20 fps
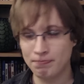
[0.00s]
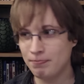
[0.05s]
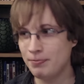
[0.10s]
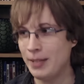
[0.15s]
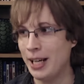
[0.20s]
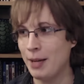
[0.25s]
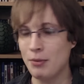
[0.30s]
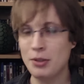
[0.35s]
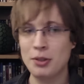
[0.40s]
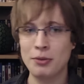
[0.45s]

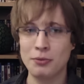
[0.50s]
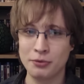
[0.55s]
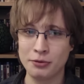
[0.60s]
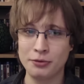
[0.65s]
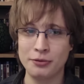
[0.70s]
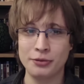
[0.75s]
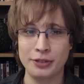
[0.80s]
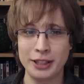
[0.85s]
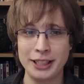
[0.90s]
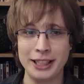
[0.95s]
it was
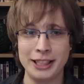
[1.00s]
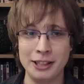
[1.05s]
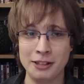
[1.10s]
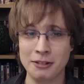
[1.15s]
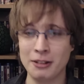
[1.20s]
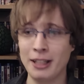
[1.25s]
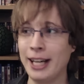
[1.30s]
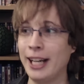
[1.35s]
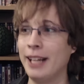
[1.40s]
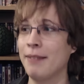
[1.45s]
freaking
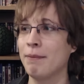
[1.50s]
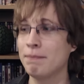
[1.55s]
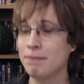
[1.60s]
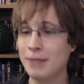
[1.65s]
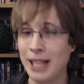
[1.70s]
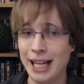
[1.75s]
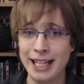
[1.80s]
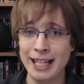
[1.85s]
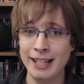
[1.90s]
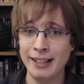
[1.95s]
great
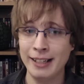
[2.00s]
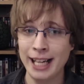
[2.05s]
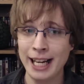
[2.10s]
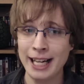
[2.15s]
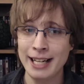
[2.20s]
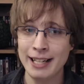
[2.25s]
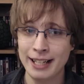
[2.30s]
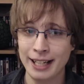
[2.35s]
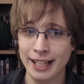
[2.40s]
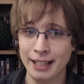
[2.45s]
and then the
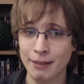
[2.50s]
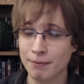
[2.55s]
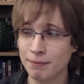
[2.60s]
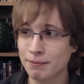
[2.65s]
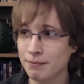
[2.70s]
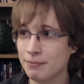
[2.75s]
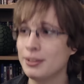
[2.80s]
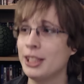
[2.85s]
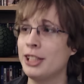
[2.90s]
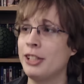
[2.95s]
ending.
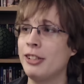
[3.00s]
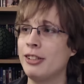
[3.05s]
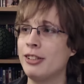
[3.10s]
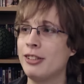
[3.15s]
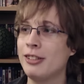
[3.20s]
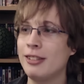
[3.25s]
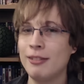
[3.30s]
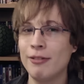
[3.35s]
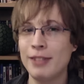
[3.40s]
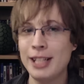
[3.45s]
They
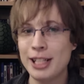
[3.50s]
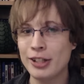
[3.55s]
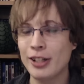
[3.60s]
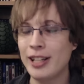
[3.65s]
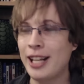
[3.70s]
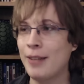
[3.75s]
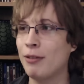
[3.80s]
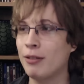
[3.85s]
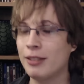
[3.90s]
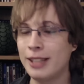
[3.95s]
just when it showed
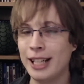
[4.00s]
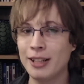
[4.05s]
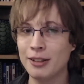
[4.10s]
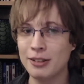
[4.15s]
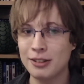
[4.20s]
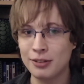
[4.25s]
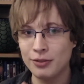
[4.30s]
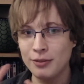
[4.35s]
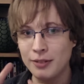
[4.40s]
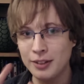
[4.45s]
everyone
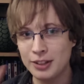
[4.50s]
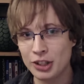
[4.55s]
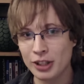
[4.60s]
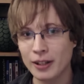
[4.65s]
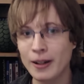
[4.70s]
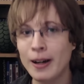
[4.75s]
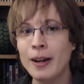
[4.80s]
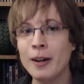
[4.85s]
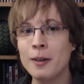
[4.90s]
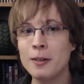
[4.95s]
else from
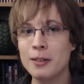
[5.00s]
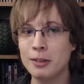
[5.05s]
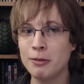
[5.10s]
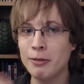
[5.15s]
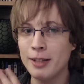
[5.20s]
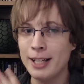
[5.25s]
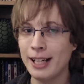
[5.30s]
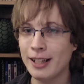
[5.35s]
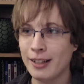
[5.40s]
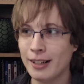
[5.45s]
child to
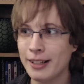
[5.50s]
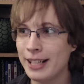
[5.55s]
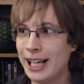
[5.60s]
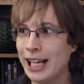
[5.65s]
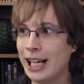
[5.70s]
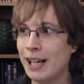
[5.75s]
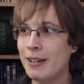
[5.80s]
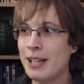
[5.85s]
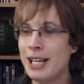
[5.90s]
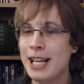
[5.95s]
where they are
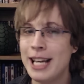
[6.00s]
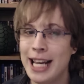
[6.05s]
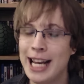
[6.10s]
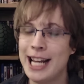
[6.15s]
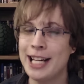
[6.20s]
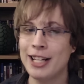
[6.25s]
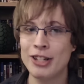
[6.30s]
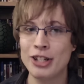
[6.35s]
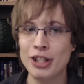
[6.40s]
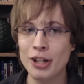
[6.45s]
now,
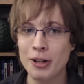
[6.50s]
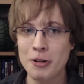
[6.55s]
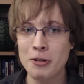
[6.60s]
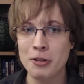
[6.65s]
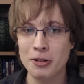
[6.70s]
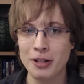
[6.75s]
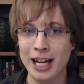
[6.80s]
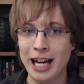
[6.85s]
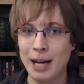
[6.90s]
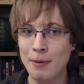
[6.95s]
it just shows
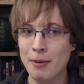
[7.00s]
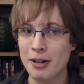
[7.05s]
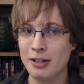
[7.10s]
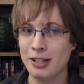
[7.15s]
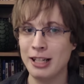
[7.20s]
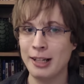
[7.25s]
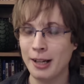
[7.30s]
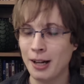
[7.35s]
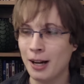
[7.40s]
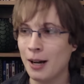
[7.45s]
you how much
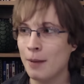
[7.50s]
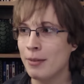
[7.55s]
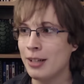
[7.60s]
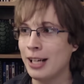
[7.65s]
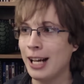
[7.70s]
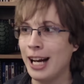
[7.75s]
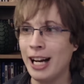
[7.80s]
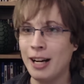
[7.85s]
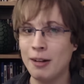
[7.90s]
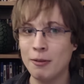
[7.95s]
they've come
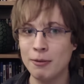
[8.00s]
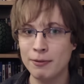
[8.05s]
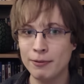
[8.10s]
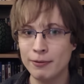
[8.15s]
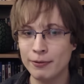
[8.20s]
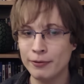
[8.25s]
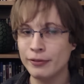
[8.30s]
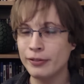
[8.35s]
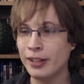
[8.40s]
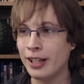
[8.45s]
and how
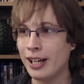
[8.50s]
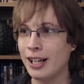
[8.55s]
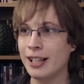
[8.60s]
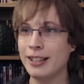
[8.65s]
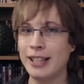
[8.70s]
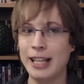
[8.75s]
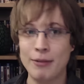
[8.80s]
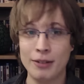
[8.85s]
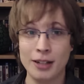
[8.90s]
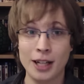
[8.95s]
far
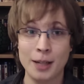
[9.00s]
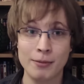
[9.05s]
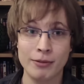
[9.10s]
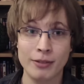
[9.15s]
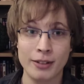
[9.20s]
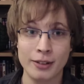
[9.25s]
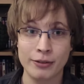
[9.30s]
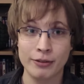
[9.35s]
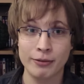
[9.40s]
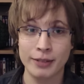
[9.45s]
they've
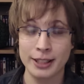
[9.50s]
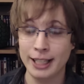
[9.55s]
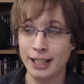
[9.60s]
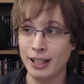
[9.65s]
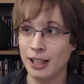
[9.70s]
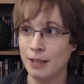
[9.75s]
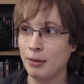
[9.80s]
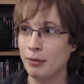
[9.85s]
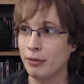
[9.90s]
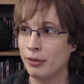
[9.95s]
come from when they
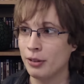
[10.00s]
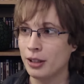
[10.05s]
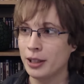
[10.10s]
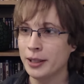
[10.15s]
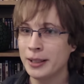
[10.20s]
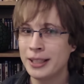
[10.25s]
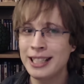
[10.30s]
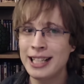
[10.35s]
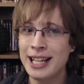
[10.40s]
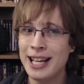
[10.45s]
are before,
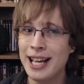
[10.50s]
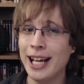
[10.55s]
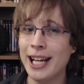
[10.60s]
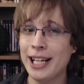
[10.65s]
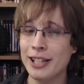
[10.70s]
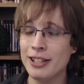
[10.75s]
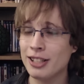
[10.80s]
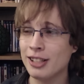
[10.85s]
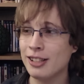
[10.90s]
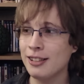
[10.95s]
and it
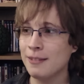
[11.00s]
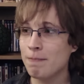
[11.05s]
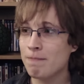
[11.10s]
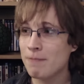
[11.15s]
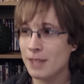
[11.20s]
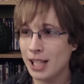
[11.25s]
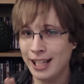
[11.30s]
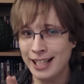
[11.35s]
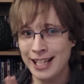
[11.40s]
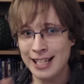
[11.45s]
just
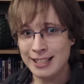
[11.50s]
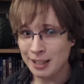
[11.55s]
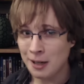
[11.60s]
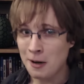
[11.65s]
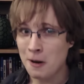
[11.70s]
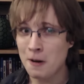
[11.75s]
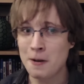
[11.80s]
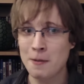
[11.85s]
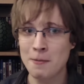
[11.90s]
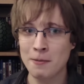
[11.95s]
hits
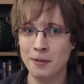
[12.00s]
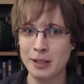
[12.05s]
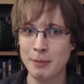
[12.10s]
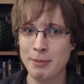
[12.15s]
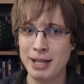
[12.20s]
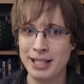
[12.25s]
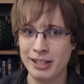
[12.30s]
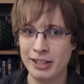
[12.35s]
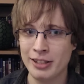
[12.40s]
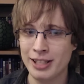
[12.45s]
home what the
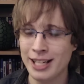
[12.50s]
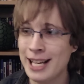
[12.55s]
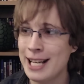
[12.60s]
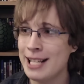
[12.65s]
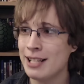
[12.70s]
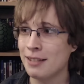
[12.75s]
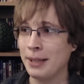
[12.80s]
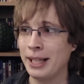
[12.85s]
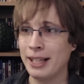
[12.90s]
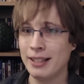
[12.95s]
message
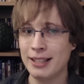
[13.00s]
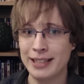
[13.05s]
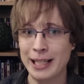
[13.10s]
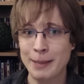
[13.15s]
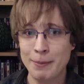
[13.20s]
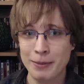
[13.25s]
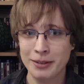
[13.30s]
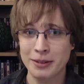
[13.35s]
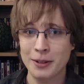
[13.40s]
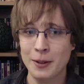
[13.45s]
is about this
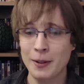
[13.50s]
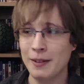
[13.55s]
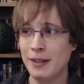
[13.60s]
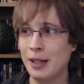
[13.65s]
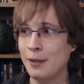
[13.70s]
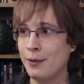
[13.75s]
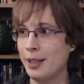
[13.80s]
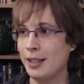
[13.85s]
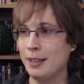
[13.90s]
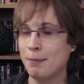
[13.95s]
episode, and
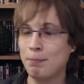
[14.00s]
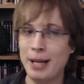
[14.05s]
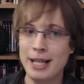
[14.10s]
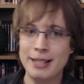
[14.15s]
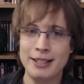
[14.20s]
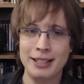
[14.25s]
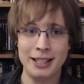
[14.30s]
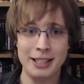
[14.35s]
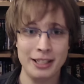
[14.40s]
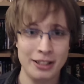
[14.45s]
I think
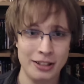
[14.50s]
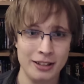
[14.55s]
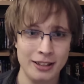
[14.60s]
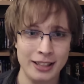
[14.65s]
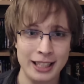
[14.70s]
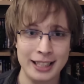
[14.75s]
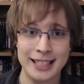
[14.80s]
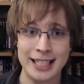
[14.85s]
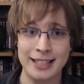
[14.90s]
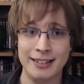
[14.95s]
basically the,
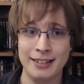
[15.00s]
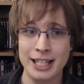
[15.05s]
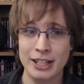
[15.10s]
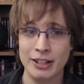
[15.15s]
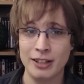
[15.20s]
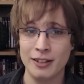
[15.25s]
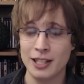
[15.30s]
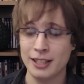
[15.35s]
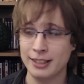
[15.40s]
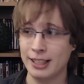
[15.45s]
the
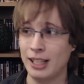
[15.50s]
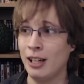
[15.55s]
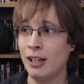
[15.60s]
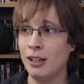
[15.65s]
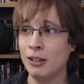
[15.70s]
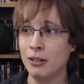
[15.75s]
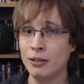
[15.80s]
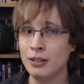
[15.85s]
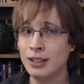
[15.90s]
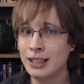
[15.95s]
assassination arc as a
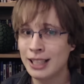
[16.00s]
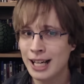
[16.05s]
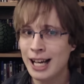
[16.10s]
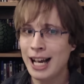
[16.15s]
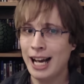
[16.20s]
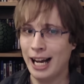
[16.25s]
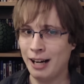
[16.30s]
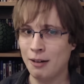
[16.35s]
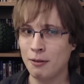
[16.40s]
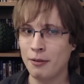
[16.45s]
whole,
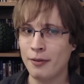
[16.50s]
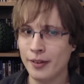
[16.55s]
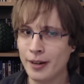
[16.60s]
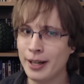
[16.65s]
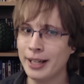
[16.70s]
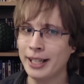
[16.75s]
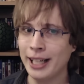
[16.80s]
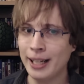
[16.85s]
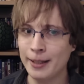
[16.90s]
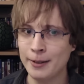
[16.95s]
how
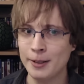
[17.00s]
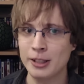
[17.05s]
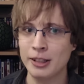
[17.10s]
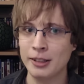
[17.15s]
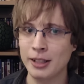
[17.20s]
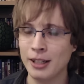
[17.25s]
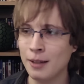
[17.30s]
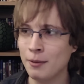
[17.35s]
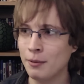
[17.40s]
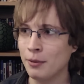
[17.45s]
far characters
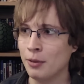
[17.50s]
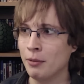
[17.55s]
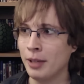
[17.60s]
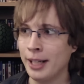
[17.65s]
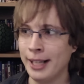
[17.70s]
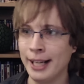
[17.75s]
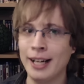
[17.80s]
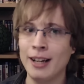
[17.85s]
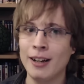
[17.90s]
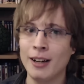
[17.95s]
have come from
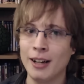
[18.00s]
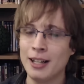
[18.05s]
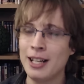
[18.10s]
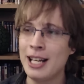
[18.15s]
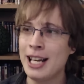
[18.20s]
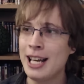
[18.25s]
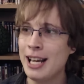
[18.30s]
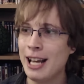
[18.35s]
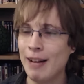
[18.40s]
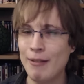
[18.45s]
when they are,
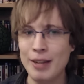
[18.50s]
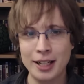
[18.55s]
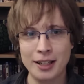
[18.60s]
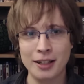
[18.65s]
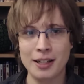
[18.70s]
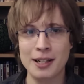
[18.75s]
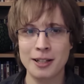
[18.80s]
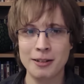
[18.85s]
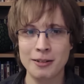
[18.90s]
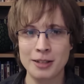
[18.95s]
and when
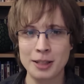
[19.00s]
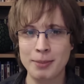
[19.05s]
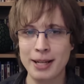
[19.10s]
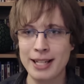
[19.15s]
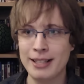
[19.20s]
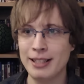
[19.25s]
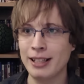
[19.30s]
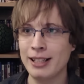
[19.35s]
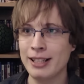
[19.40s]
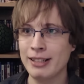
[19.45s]
Kagura was
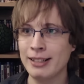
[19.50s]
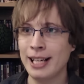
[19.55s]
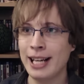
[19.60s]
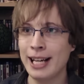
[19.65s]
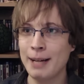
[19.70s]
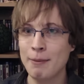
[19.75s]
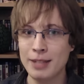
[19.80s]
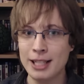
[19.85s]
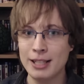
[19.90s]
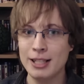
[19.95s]
basically
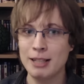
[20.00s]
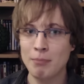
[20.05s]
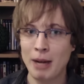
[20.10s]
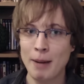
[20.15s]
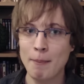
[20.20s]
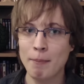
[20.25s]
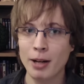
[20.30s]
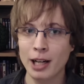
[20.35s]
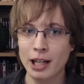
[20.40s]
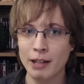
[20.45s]
saying, "This is my
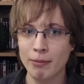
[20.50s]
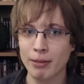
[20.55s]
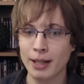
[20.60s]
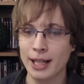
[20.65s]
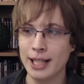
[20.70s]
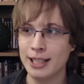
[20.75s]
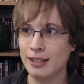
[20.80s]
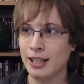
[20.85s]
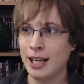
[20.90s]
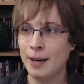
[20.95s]

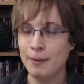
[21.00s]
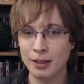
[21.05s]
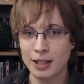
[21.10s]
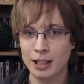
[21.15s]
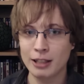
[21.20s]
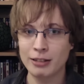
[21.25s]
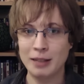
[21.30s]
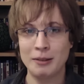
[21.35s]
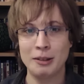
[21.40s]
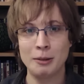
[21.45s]
birthplace. I'm
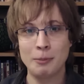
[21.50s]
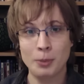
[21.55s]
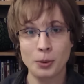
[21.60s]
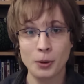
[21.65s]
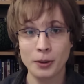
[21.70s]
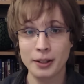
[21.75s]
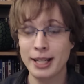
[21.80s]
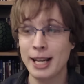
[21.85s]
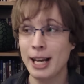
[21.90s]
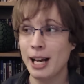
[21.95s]
Kagura,
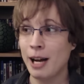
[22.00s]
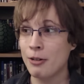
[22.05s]
born here," I